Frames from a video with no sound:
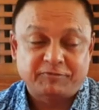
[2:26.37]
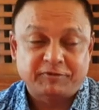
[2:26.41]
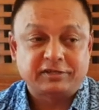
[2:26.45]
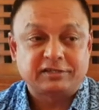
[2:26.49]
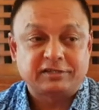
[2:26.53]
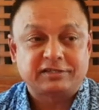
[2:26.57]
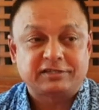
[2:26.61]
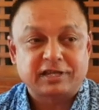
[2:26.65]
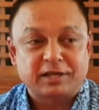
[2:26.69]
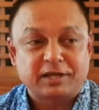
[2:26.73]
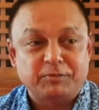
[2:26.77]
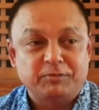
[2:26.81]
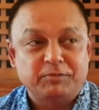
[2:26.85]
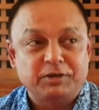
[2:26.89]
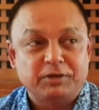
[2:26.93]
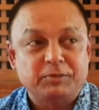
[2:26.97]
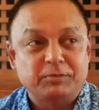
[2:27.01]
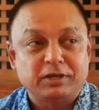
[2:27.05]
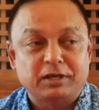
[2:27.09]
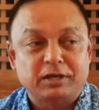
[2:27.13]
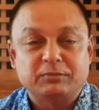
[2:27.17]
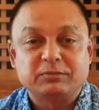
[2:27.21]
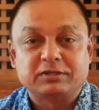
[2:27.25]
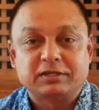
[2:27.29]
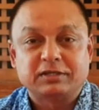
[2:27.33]
first time,
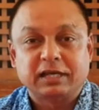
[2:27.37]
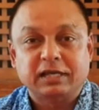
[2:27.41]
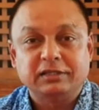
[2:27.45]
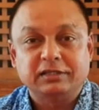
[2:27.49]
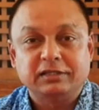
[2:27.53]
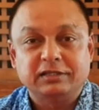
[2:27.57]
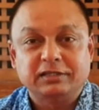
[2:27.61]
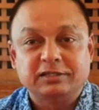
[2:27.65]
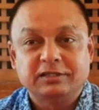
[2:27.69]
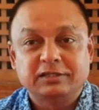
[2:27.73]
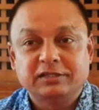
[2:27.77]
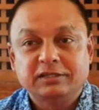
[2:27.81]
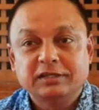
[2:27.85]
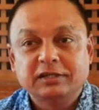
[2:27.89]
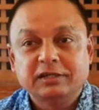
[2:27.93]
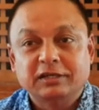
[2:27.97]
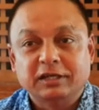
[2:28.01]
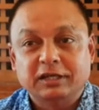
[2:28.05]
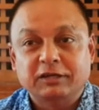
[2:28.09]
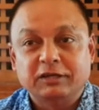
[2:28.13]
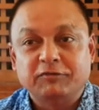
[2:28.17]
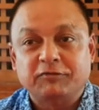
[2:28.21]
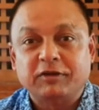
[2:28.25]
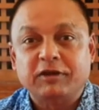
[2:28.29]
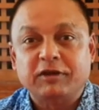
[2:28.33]
maybe I'm saying this
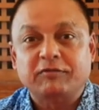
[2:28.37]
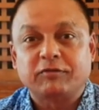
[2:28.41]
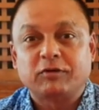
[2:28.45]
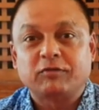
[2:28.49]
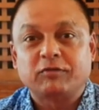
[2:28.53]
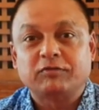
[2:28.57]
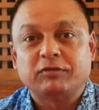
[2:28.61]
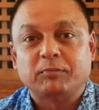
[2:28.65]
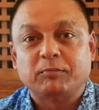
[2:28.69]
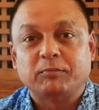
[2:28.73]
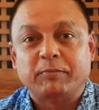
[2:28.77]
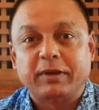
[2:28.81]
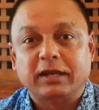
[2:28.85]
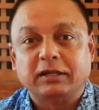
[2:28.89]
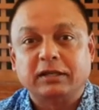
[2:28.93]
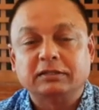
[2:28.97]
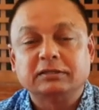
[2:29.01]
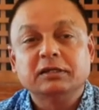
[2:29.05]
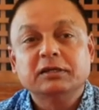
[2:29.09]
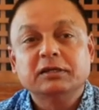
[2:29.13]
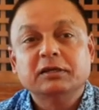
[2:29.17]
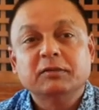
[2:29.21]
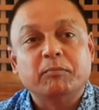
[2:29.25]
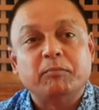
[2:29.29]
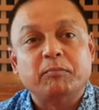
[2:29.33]
in favor of the banks,
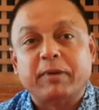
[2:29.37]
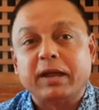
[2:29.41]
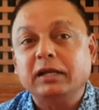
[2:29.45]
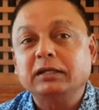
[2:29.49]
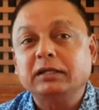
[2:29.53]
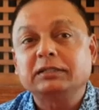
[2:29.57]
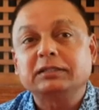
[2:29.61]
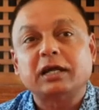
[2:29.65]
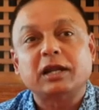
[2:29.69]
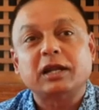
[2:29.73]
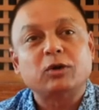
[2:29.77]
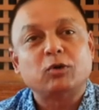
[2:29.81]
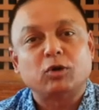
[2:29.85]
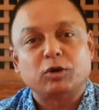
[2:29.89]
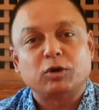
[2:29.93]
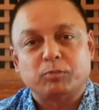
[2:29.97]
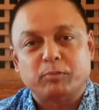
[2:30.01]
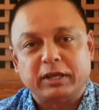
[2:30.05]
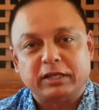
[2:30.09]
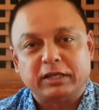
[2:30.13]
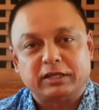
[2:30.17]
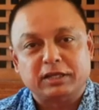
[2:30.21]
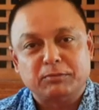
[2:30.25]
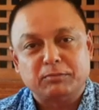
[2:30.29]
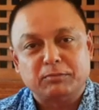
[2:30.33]
banks are not
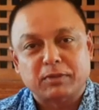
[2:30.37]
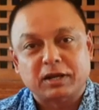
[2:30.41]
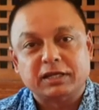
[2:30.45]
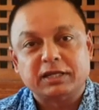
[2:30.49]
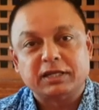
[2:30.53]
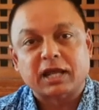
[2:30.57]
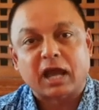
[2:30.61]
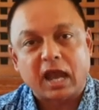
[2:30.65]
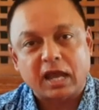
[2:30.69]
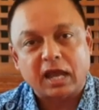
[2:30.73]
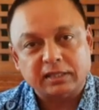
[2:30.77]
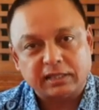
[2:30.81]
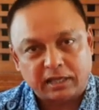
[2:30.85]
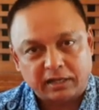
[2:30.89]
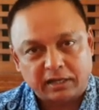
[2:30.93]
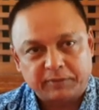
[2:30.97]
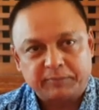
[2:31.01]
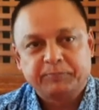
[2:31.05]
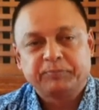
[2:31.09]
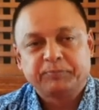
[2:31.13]
making money either.